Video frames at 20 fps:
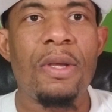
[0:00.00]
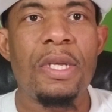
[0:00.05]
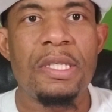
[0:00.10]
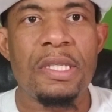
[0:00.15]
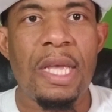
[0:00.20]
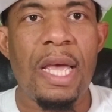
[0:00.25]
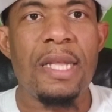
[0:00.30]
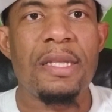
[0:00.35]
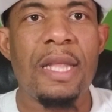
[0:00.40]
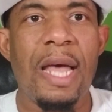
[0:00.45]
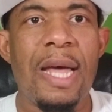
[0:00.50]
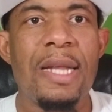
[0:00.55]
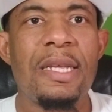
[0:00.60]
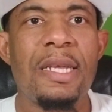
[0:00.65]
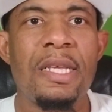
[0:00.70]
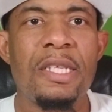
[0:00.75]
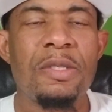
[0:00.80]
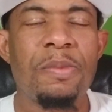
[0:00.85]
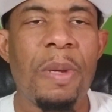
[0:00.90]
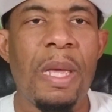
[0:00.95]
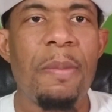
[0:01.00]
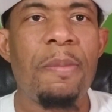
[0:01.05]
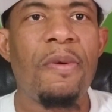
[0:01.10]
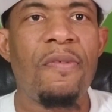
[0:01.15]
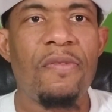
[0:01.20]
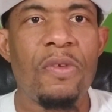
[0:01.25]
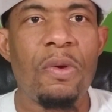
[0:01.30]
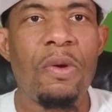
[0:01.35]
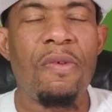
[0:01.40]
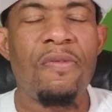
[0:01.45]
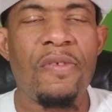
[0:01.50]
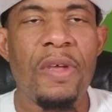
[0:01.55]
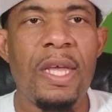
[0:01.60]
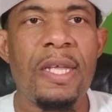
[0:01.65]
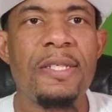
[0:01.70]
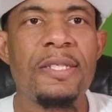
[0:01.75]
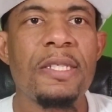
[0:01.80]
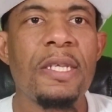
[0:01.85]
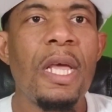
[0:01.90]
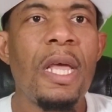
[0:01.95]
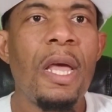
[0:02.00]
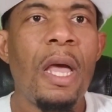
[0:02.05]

He's headlining his pay-per-view events.